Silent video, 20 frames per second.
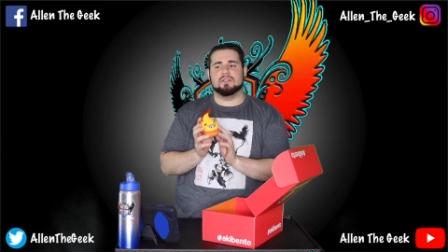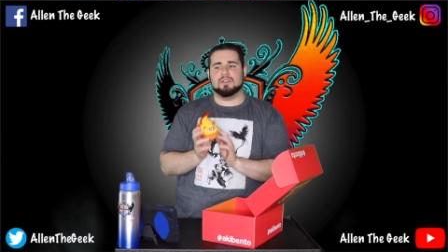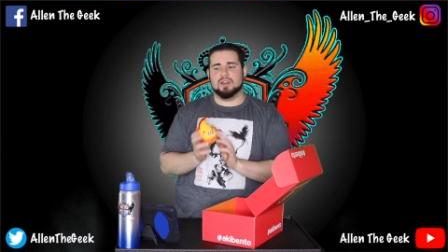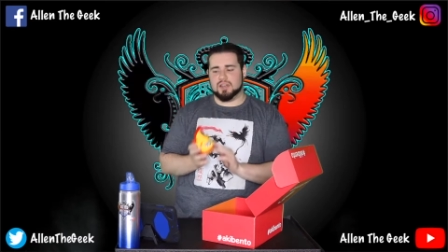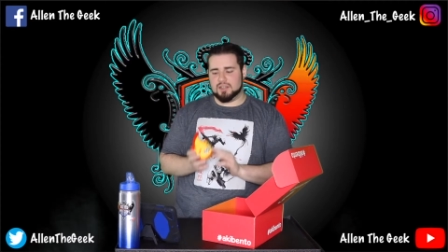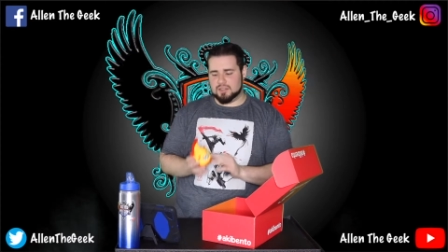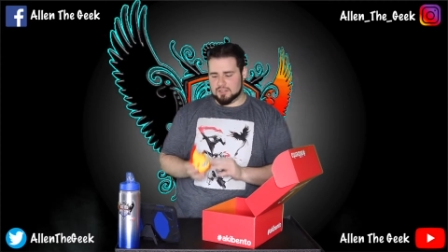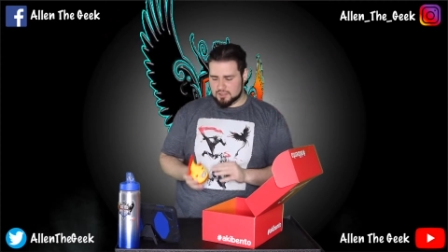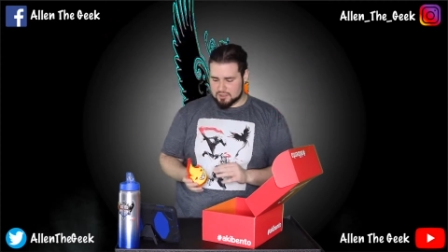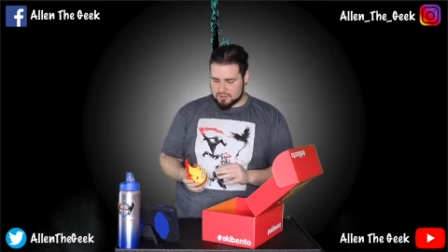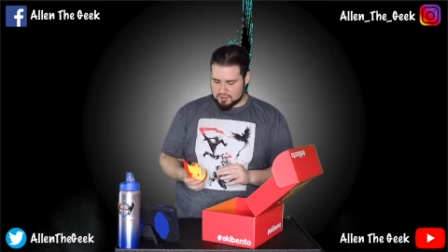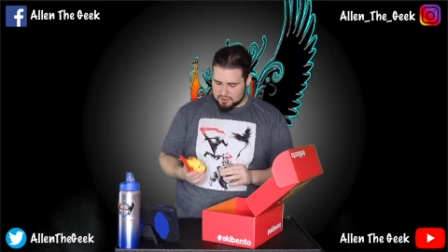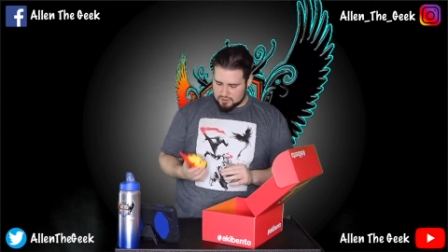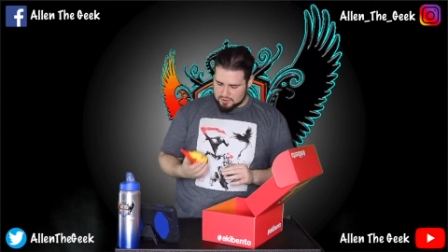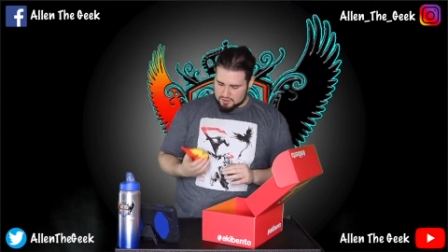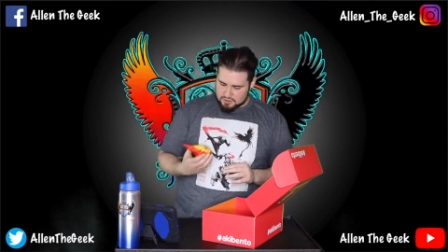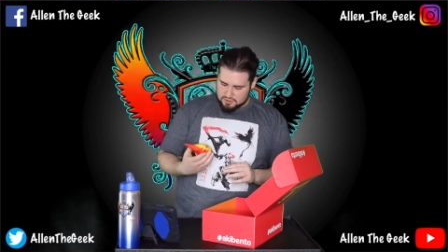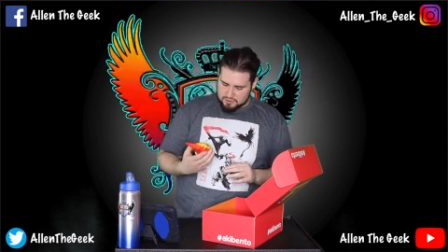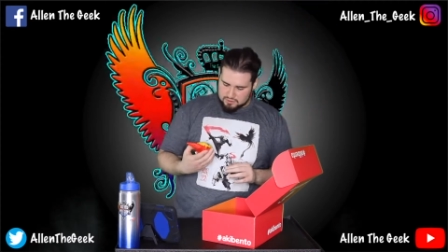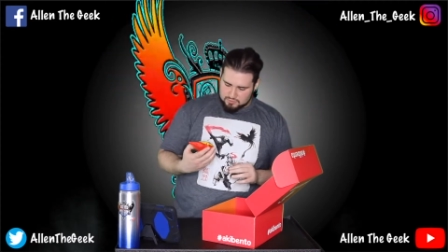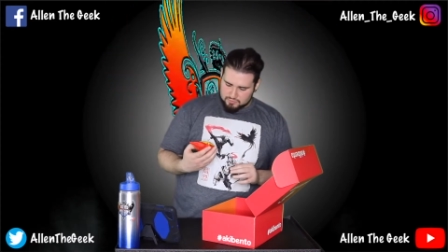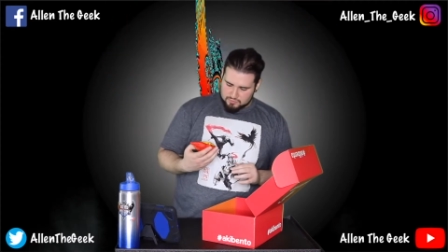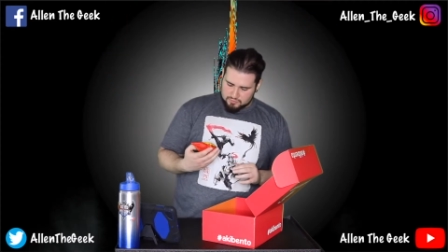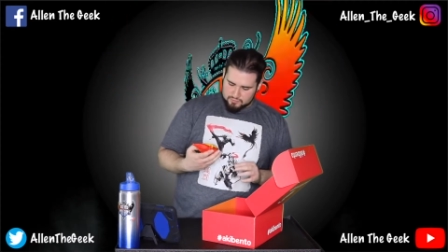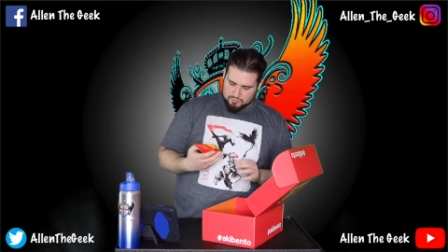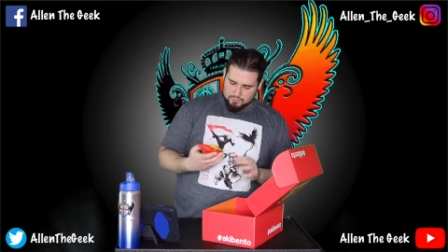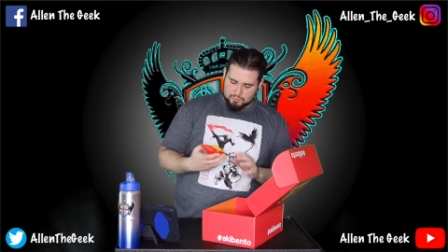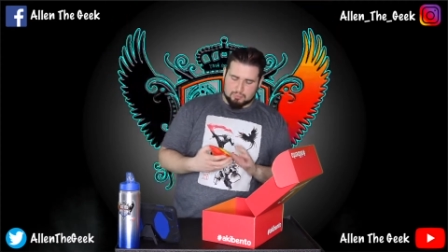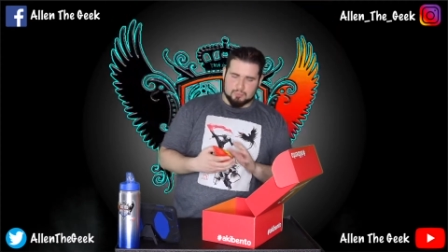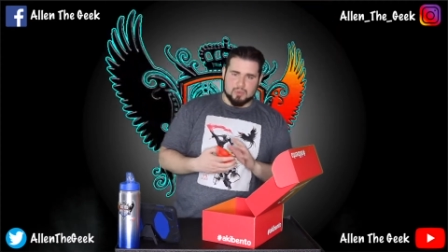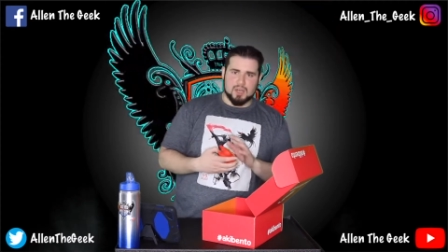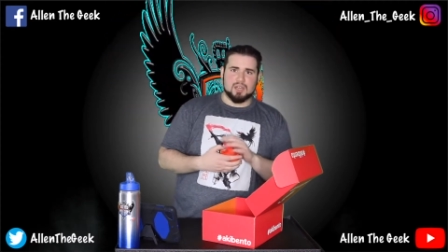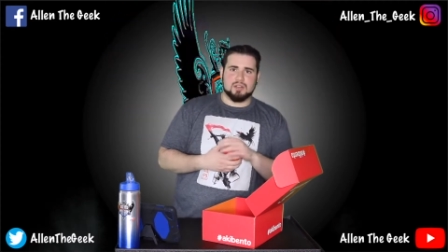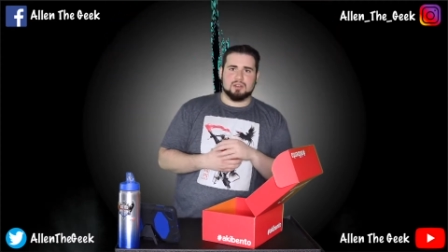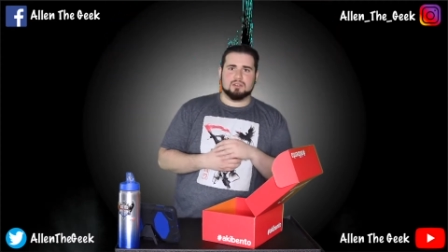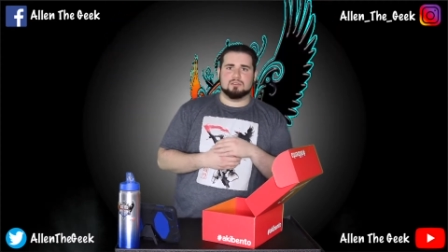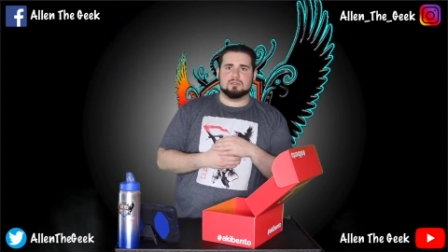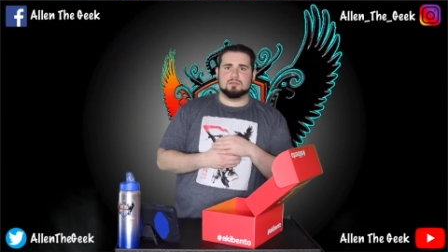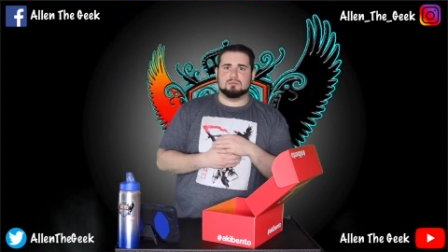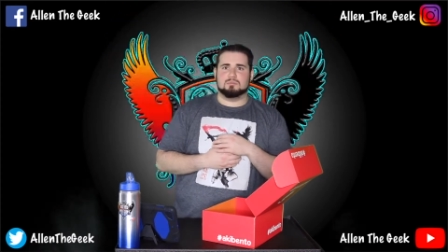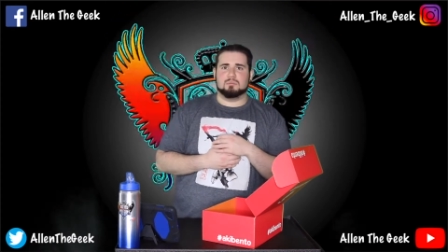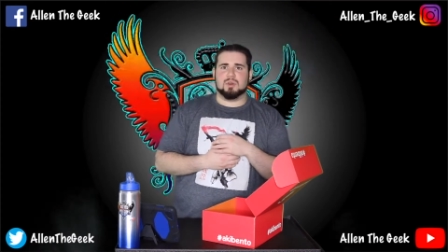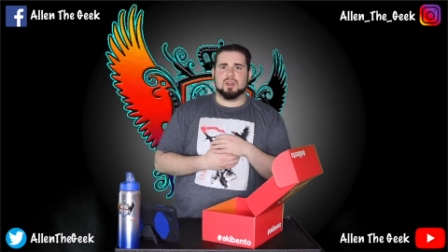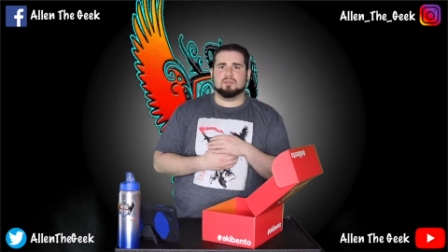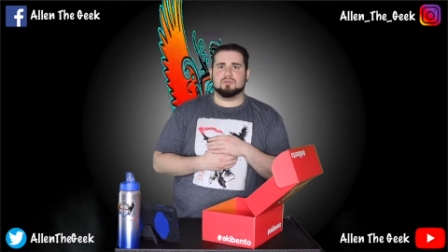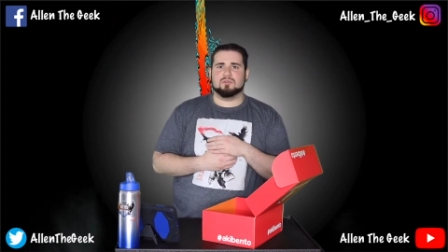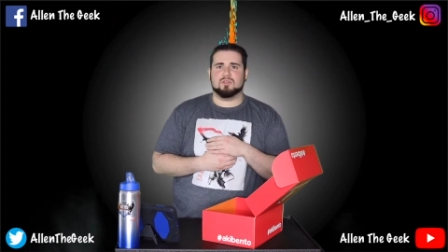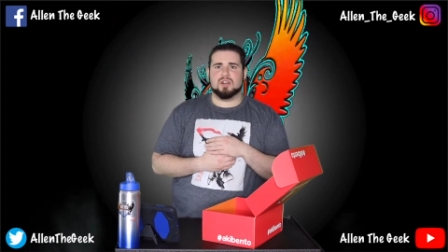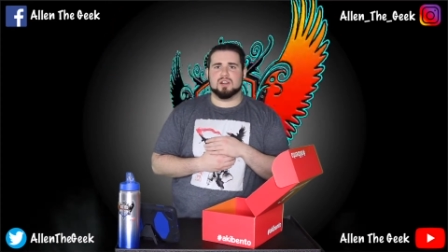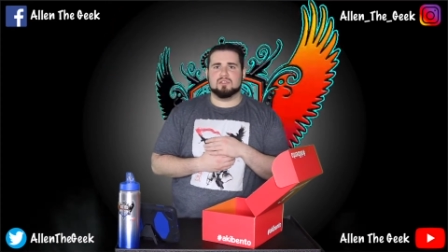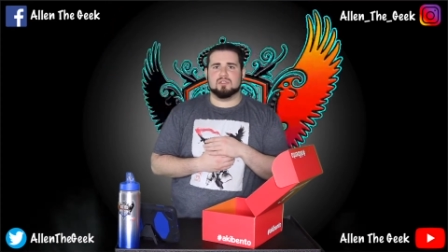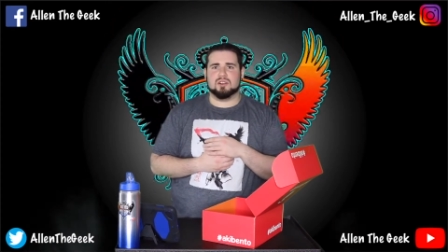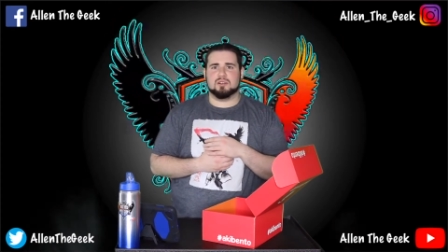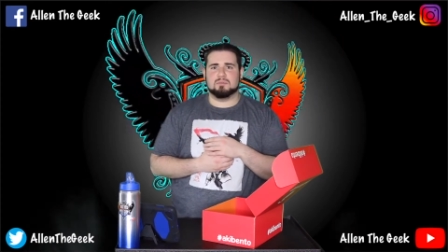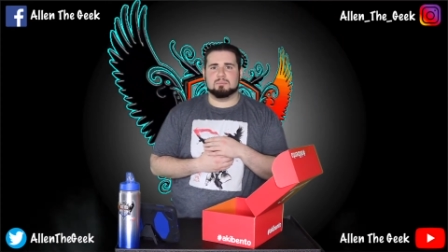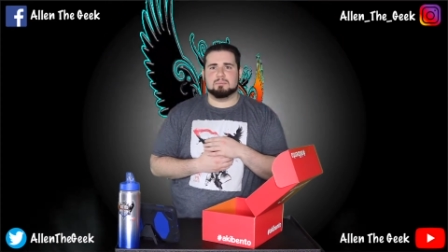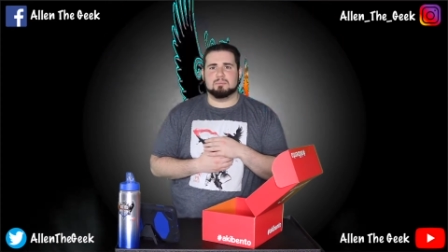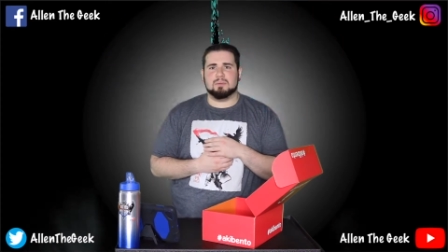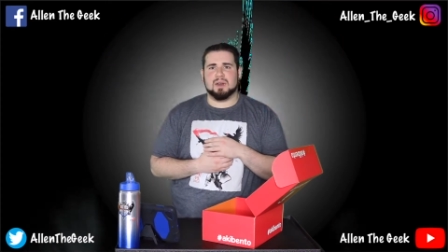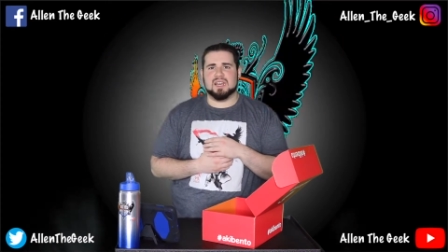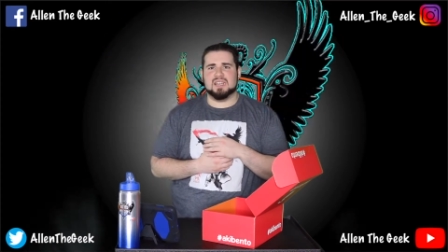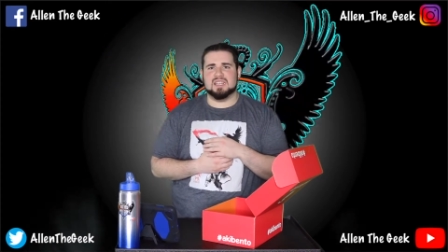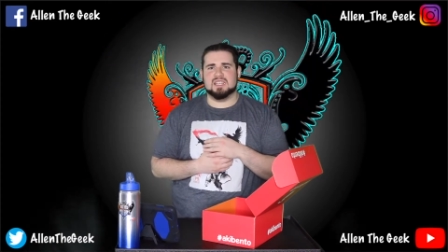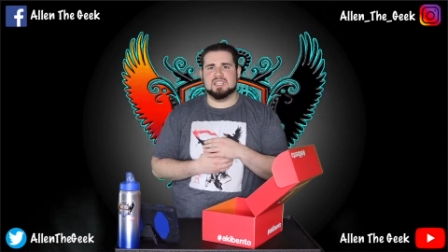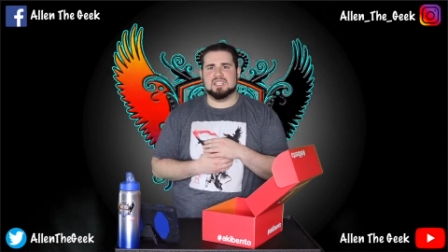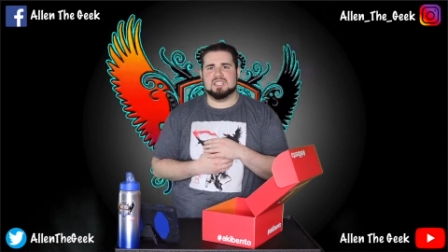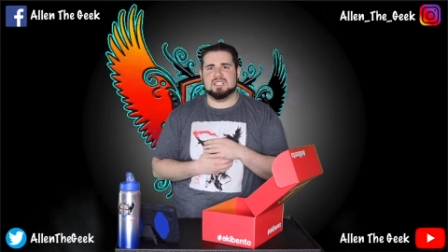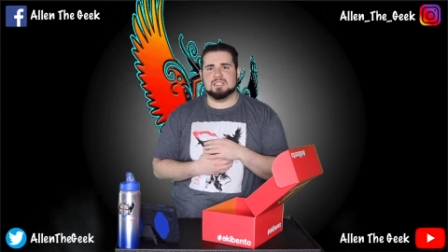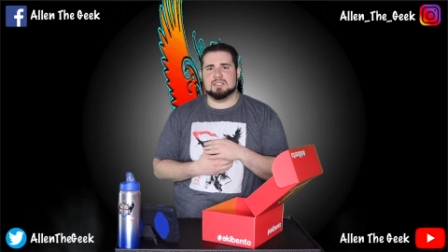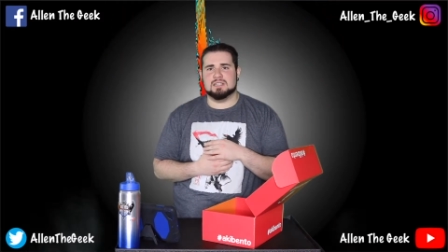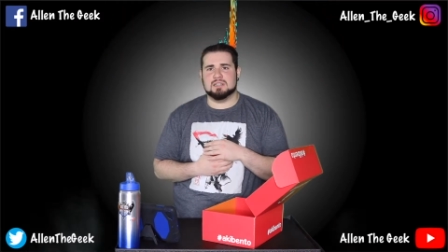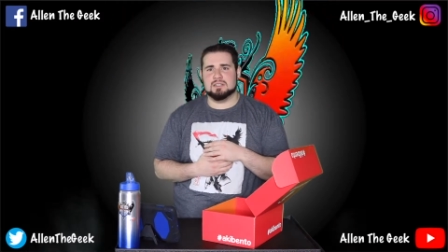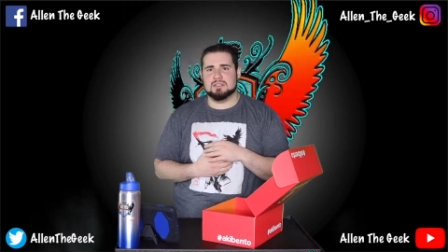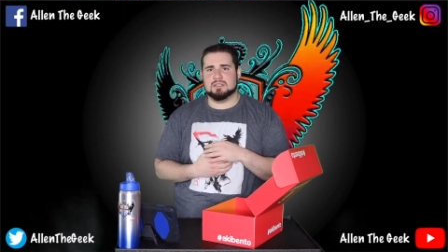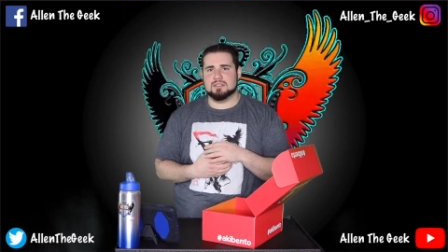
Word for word: it. Mine. Mine forever. Mine.